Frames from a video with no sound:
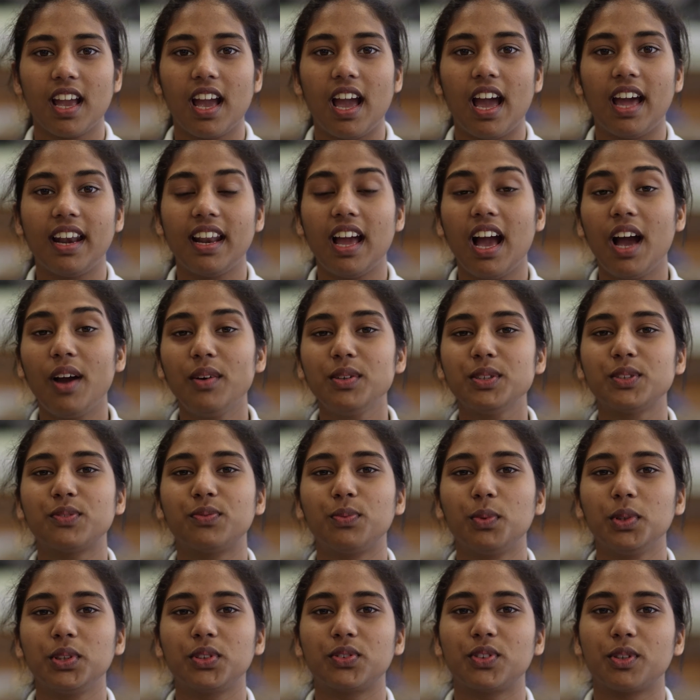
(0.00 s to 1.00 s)
And how has
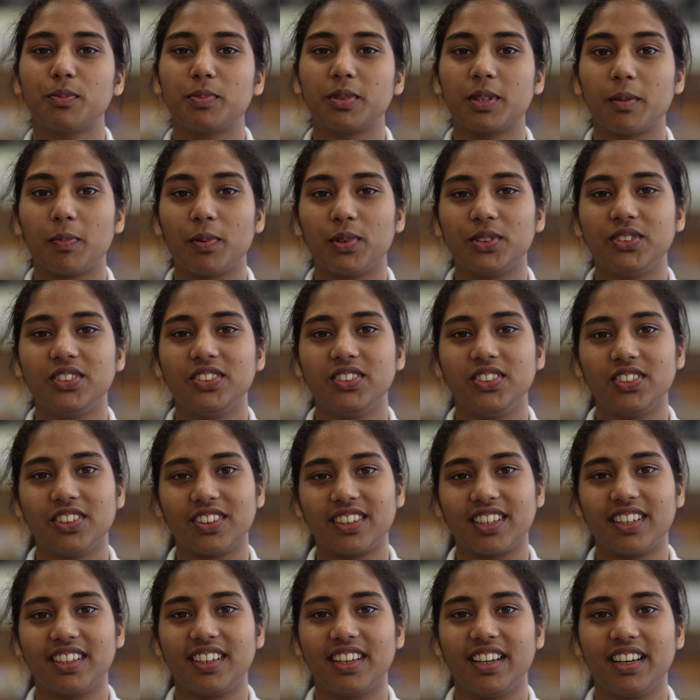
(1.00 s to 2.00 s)
Wood Group supported your
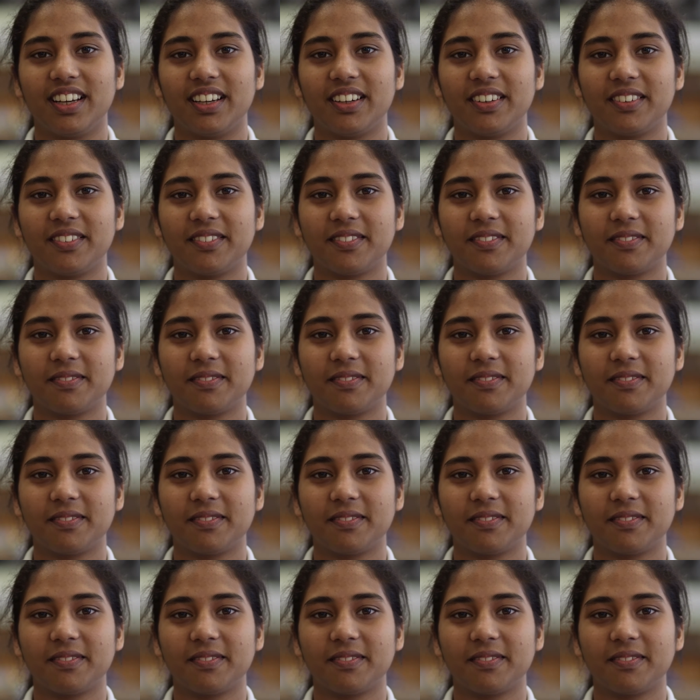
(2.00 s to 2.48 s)
career?